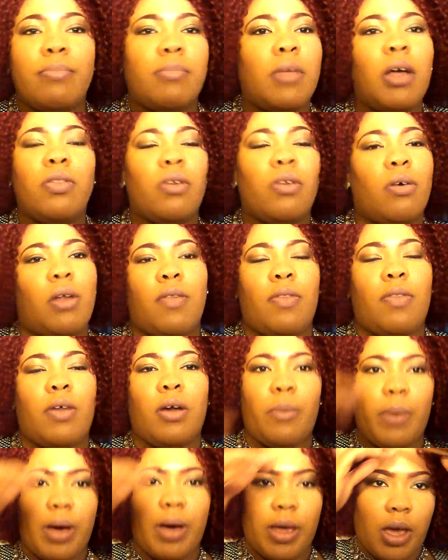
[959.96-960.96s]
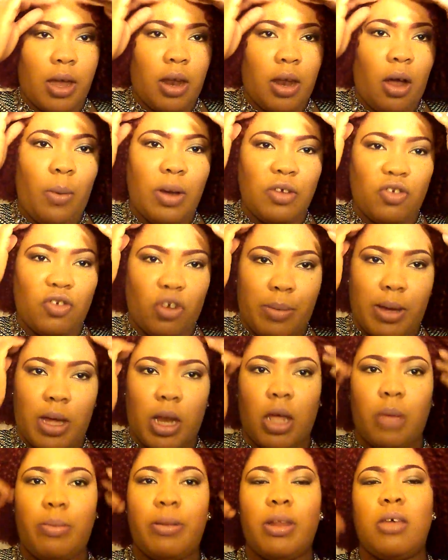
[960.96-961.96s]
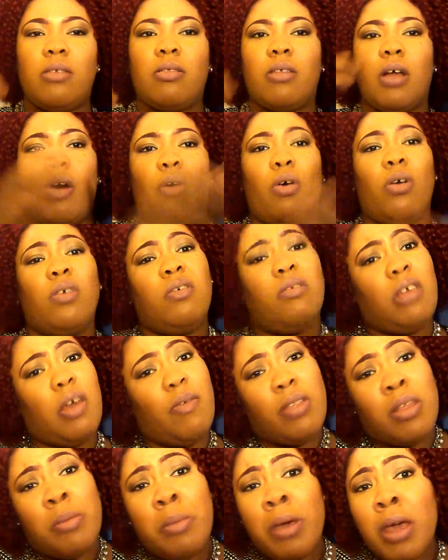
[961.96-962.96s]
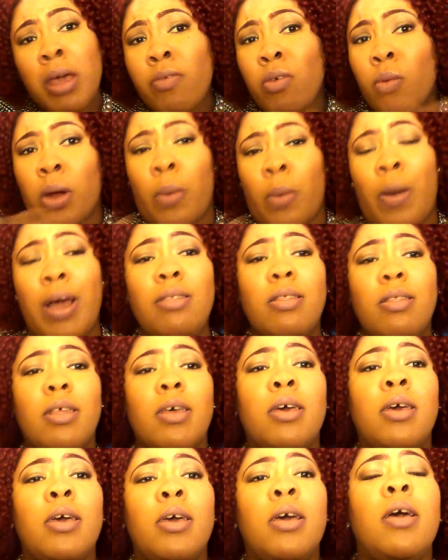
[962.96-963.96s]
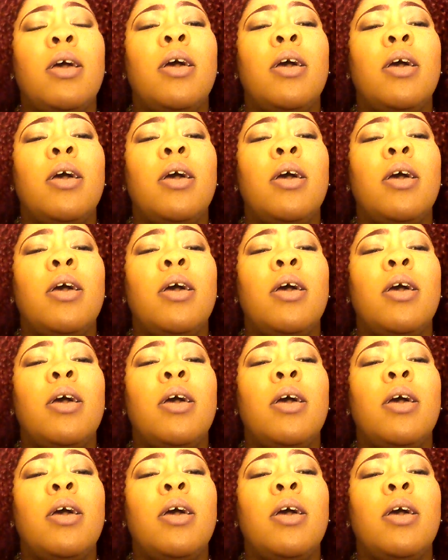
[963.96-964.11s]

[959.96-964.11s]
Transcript: Don't throw that thing away yet. Don't waste your money. Please don't. Or just give it to me if you want to waste it.